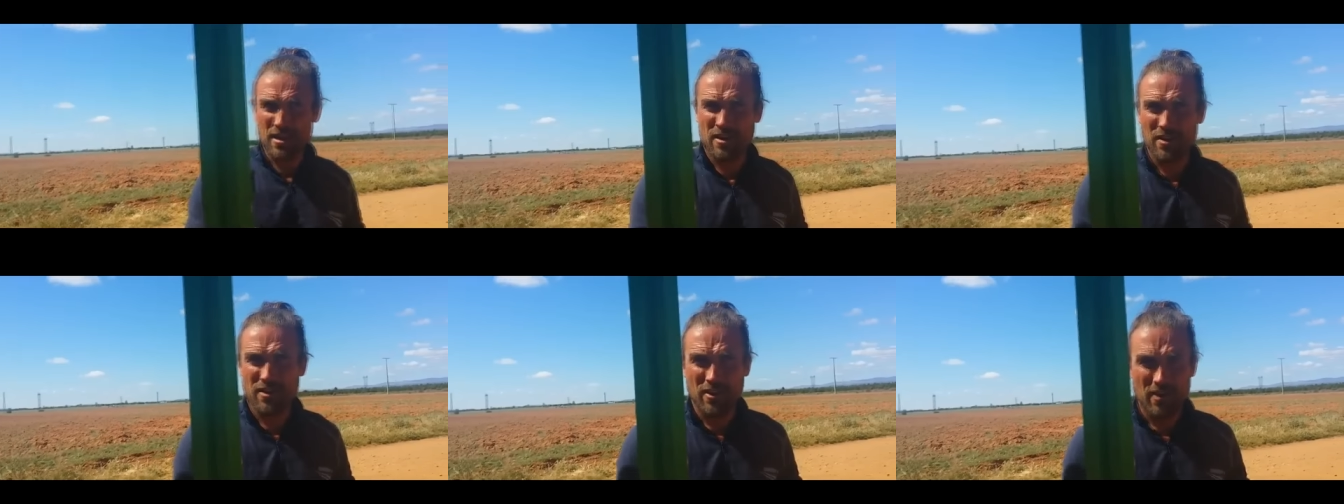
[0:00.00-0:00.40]

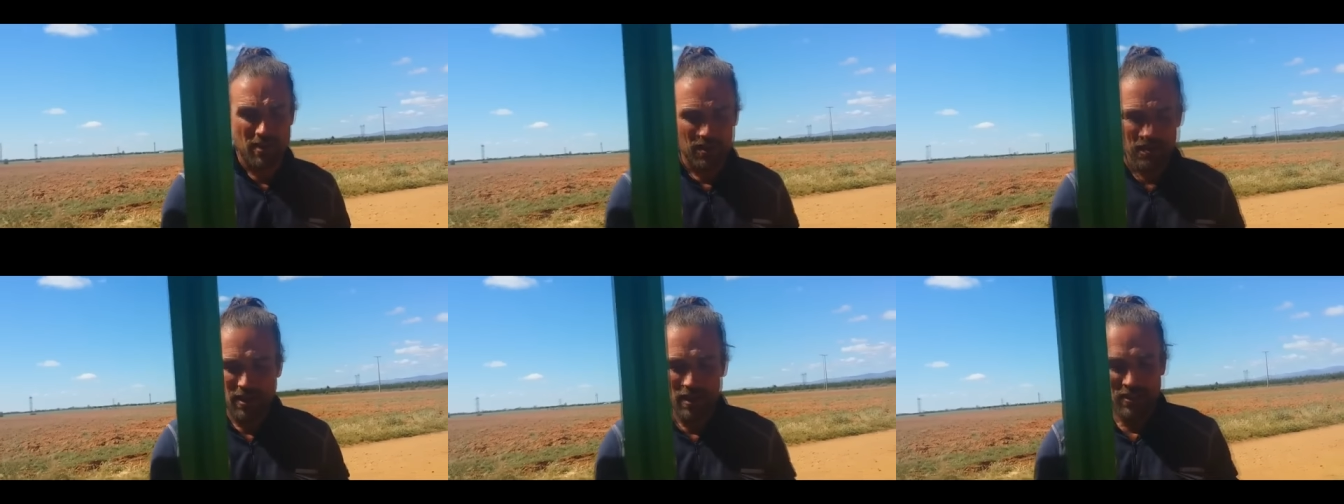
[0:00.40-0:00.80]

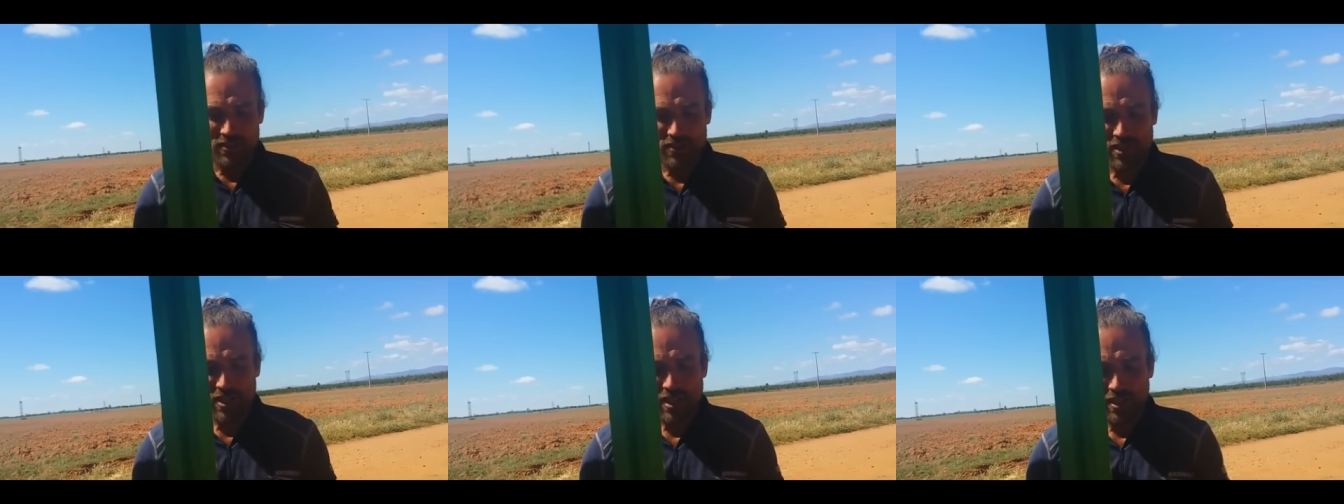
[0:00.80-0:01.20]
Yeah.
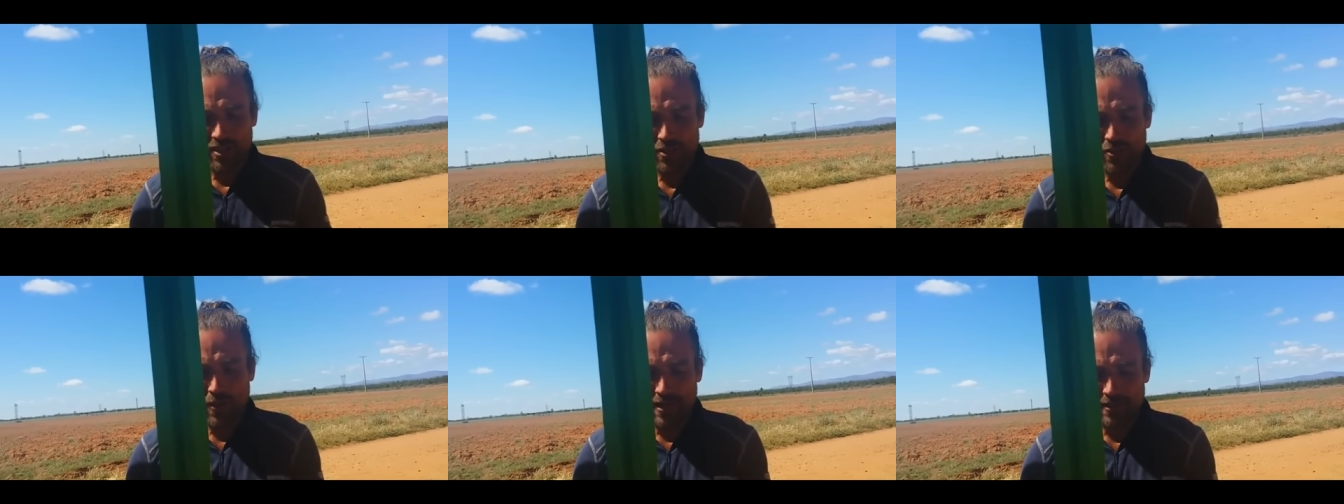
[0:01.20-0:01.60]
See,
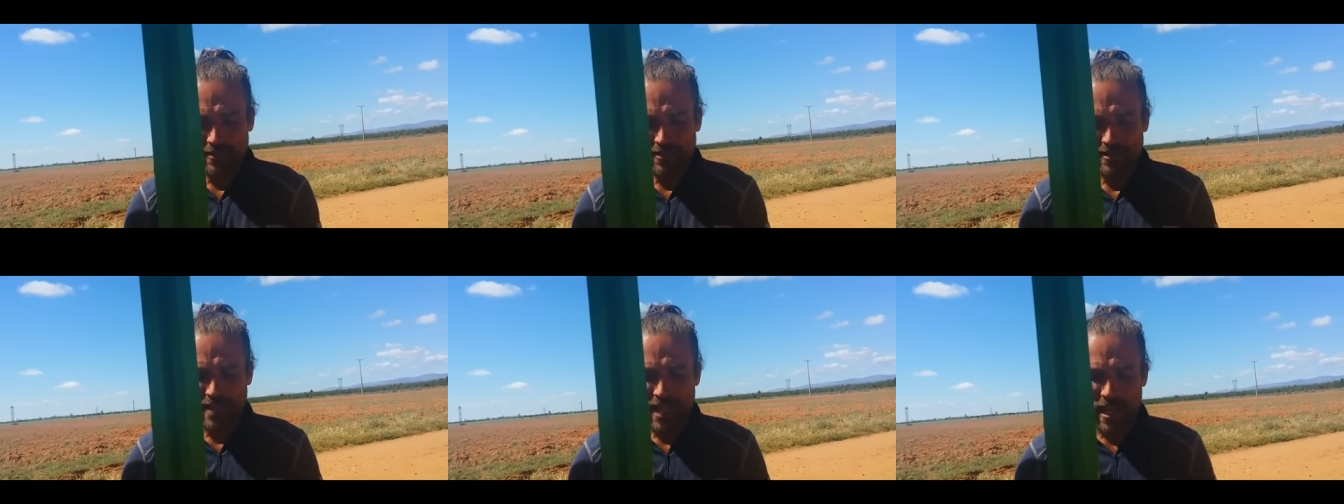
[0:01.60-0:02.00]
you
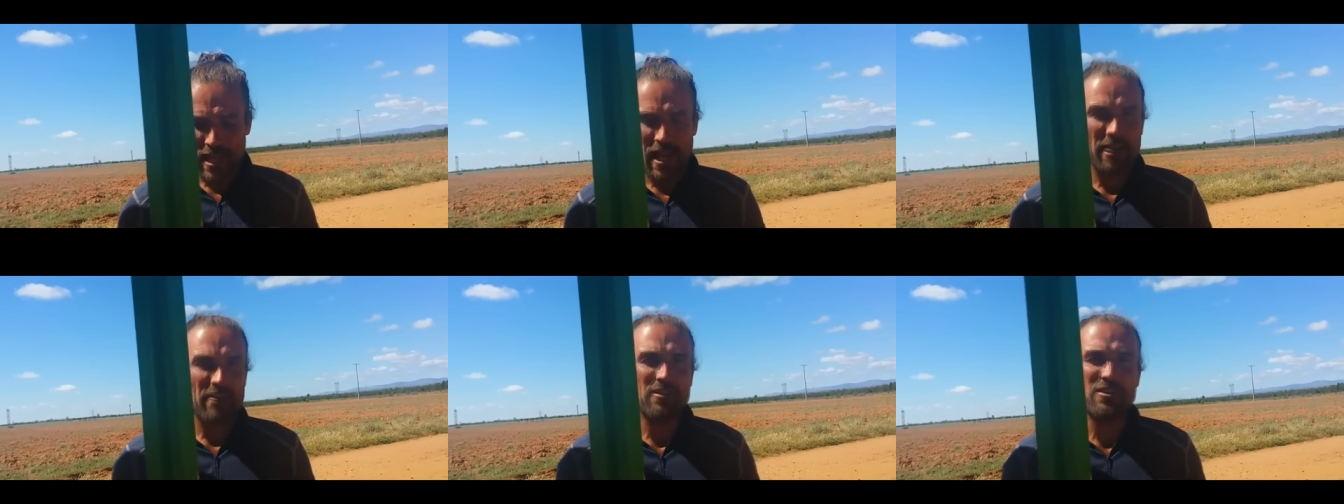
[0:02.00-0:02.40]
understand
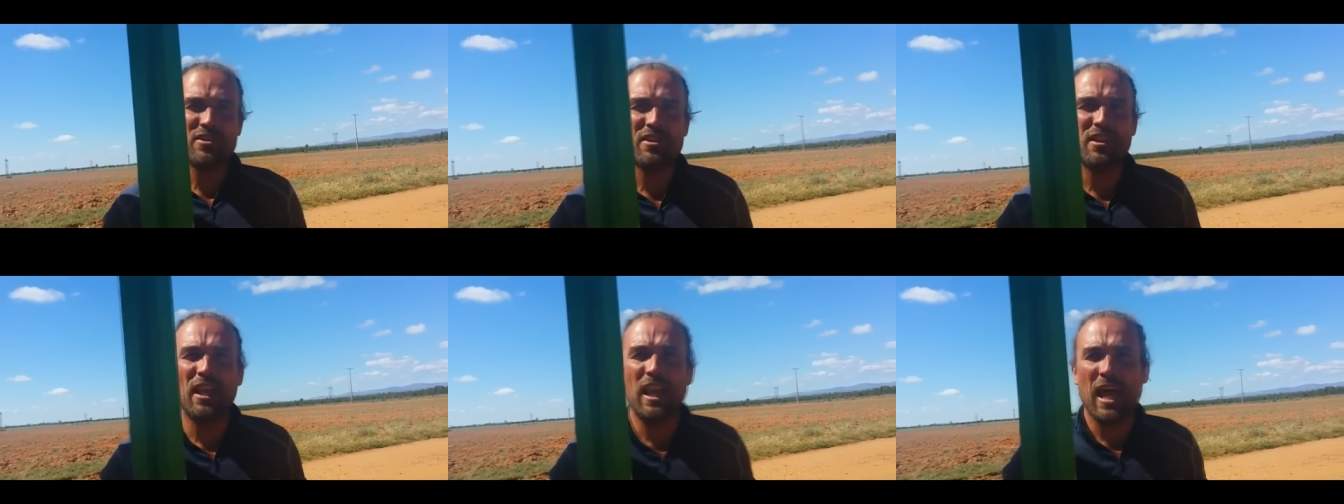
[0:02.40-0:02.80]
energy
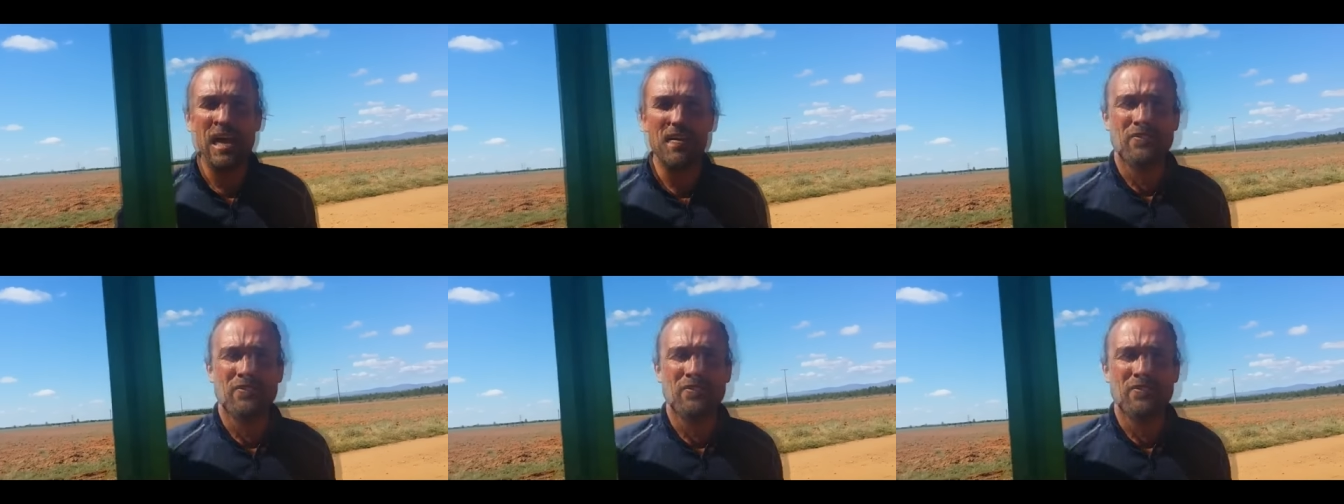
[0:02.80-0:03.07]
in life.